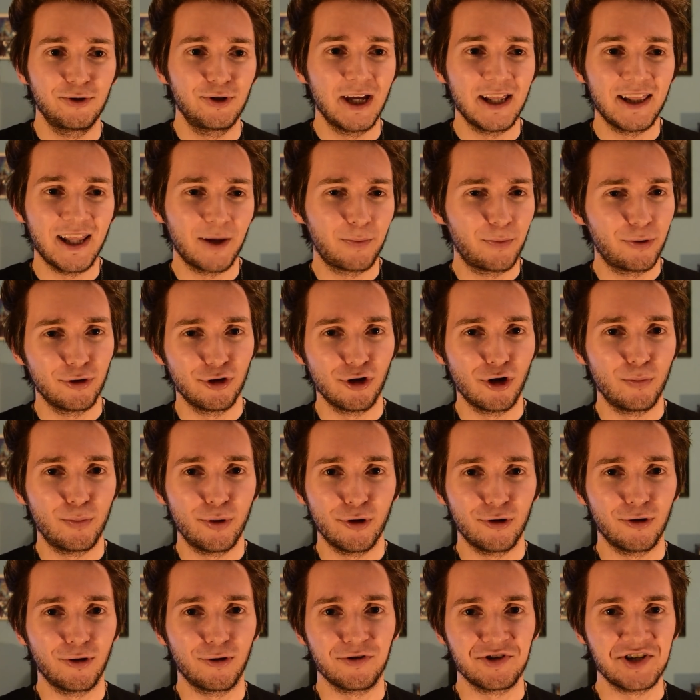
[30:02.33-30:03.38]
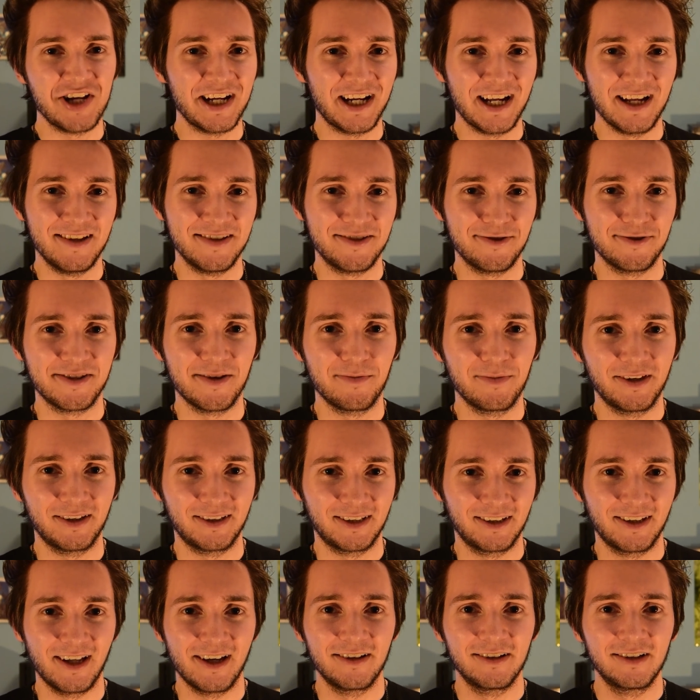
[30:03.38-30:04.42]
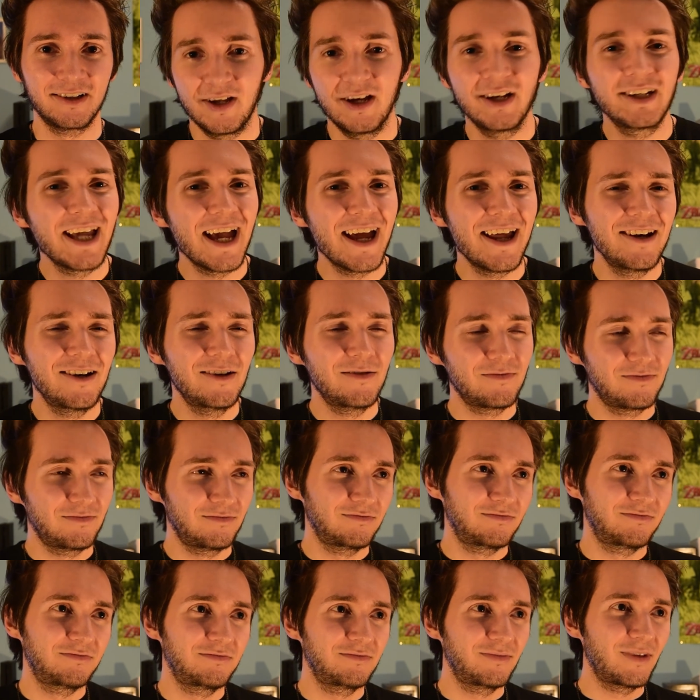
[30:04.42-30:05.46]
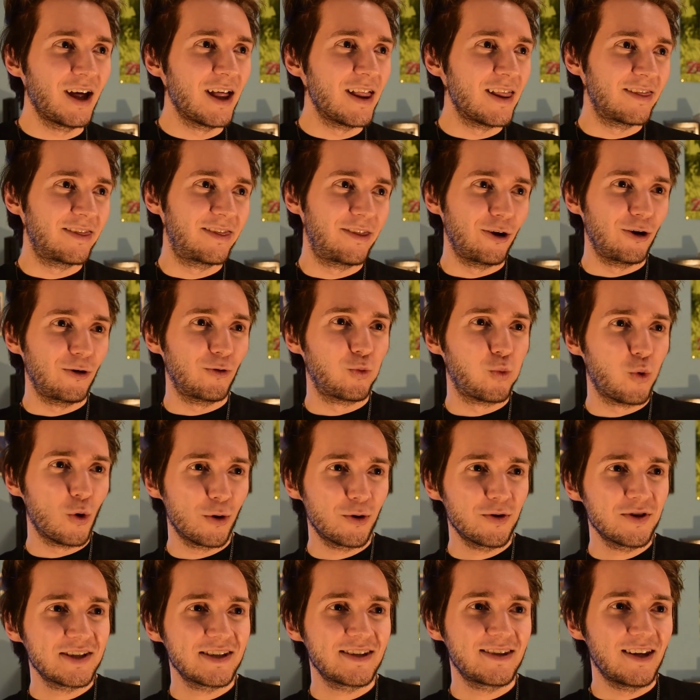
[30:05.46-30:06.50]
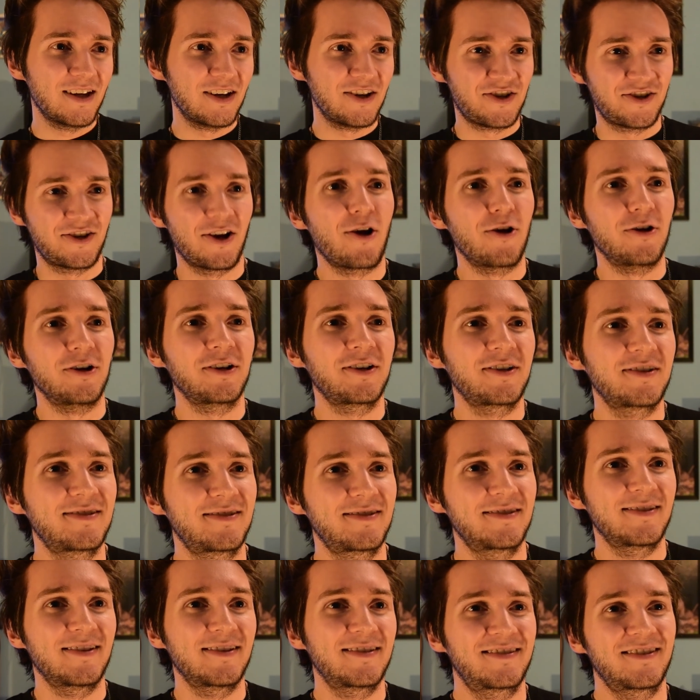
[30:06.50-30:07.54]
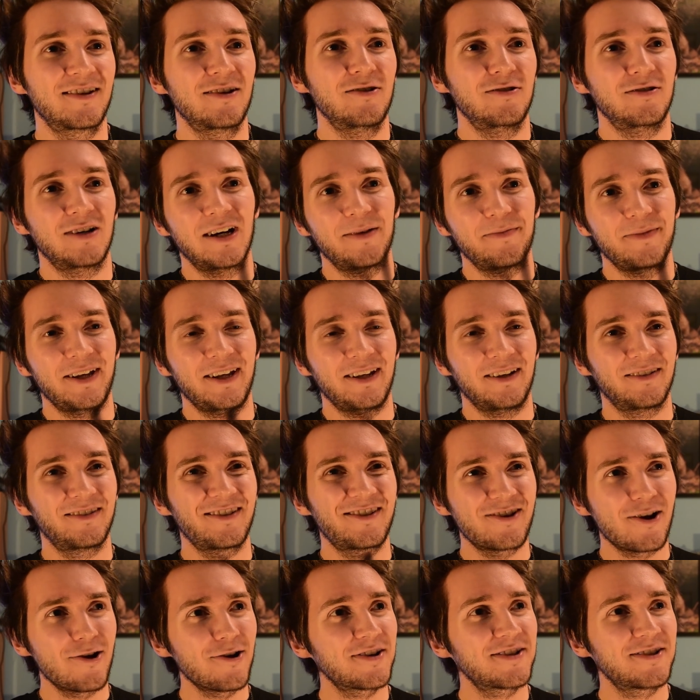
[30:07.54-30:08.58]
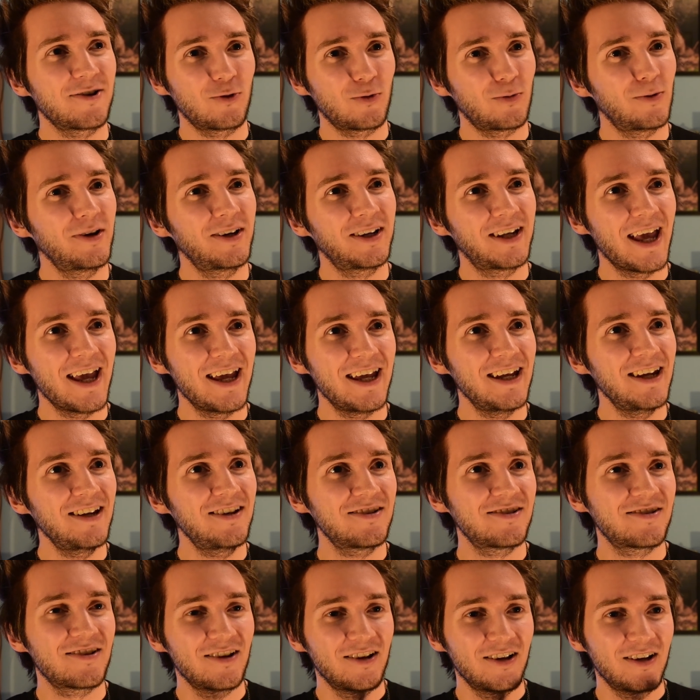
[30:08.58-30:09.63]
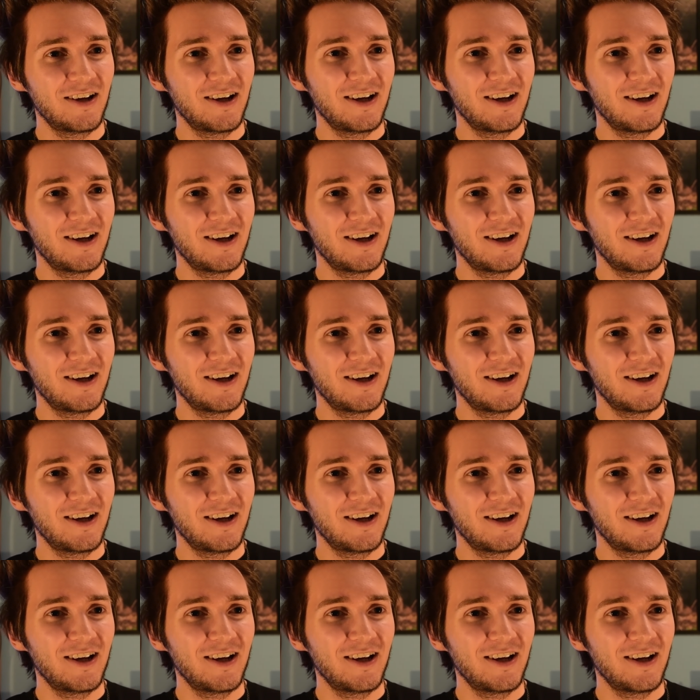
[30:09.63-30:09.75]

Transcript: You get like puro chickens or something like that. Again, they're worse than sharks. So, I mean, sharks are 1k each.